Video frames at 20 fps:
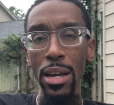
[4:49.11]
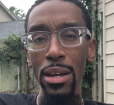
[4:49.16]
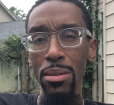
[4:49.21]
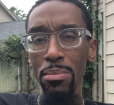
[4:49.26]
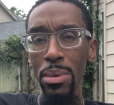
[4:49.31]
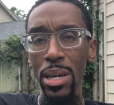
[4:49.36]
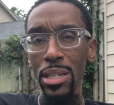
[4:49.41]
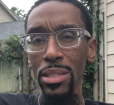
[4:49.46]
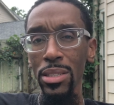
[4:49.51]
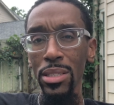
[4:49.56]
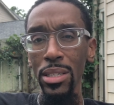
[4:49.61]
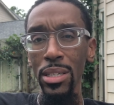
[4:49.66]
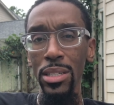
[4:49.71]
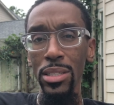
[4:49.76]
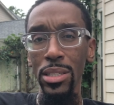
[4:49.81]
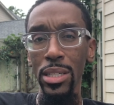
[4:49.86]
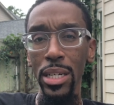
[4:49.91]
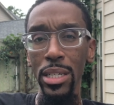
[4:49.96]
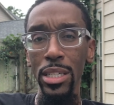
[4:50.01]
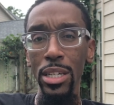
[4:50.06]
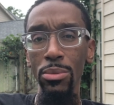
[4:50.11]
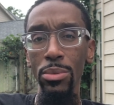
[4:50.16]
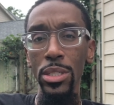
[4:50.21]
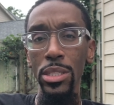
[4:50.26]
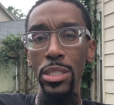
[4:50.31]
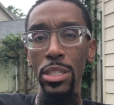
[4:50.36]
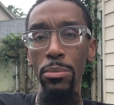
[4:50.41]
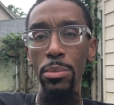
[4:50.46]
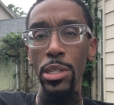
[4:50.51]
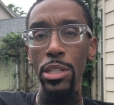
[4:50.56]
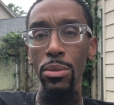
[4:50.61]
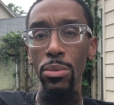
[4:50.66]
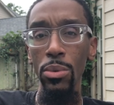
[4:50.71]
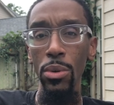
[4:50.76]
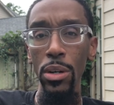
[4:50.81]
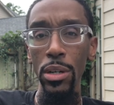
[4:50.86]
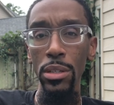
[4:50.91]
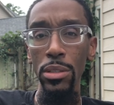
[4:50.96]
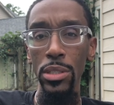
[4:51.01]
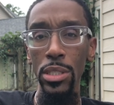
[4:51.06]
It makes sense. Like they would send me the
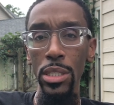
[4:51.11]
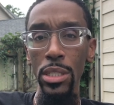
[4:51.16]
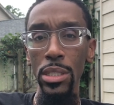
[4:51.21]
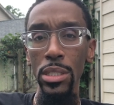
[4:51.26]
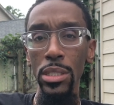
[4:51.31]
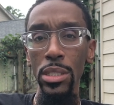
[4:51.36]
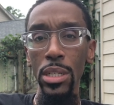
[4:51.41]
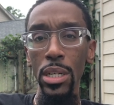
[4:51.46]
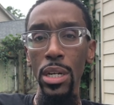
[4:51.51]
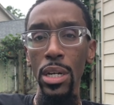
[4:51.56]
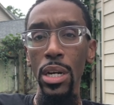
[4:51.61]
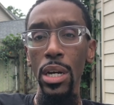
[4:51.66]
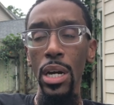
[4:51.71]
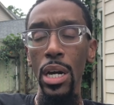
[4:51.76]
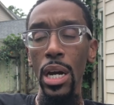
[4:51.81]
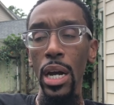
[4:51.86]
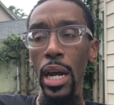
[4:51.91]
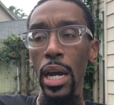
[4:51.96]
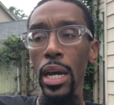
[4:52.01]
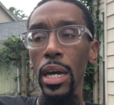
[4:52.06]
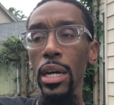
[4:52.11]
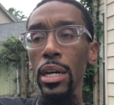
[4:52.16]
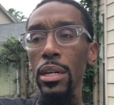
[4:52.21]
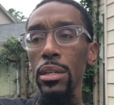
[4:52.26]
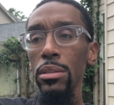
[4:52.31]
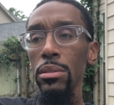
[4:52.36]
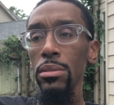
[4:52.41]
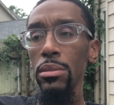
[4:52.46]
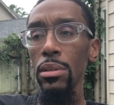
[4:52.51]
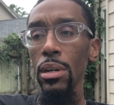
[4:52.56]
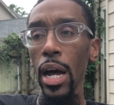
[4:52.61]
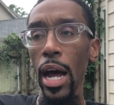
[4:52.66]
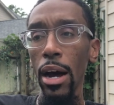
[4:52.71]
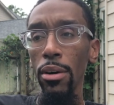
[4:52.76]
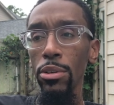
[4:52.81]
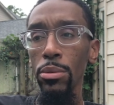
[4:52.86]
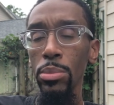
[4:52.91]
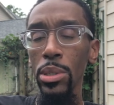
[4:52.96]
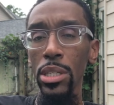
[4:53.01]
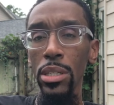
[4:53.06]
royalties, and I
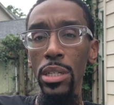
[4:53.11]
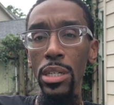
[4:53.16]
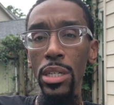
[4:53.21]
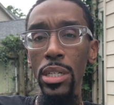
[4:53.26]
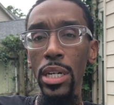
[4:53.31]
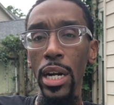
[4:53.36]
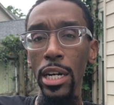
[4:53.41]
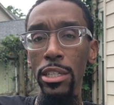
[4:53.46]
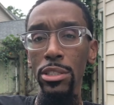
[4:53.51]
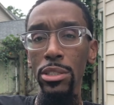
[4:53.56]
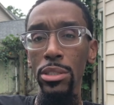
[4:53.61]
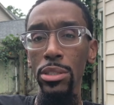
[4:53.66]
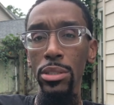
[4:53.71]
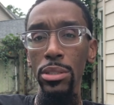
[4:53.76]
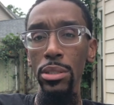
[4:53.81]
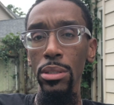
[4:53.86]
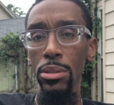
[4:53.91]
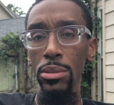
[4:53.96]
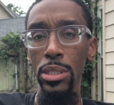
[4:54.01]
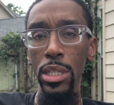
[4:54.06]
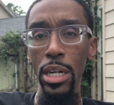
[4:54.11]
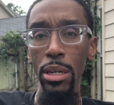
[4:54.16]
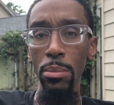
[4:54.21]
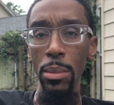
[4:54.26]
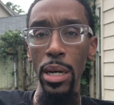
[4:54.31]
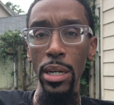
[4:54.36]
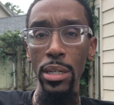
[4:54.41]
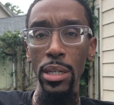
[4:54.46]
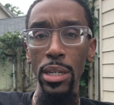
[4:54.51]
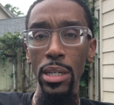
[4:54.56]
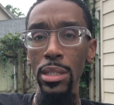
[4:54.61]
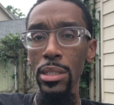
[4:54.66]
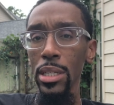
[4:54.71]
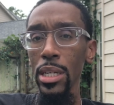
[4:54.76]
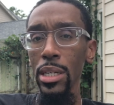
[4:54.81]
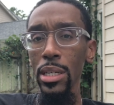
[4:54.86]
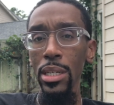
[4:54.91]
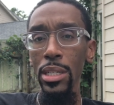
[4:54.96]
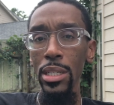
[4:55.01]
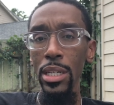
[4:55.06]
would be good. I just you know take my cut and
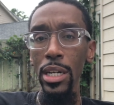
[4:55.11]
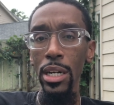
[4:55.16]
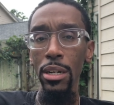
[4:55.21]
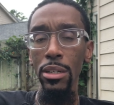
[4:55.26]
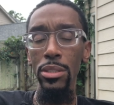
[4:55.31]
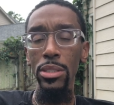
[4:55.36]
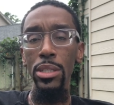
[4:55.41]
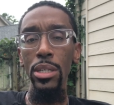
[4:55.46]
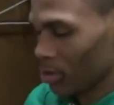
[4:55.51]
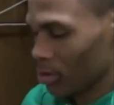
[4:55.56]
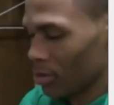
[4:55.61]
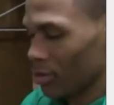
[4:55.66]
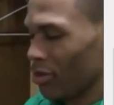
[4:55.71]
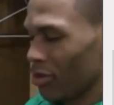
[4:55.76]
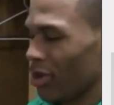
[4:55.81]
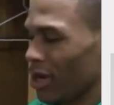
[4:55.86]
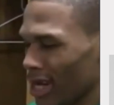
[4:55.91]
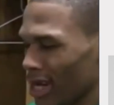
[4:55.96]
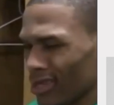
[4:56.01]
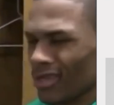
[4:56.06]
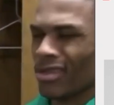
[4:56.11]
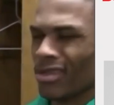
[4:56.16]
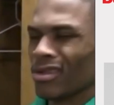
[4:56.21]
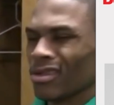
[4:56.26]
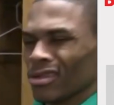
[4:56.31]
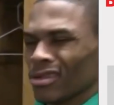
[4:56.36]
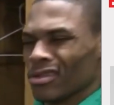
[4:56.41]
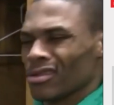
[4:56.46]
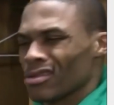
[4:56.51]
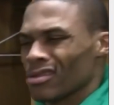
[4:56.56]
they get theirs. What?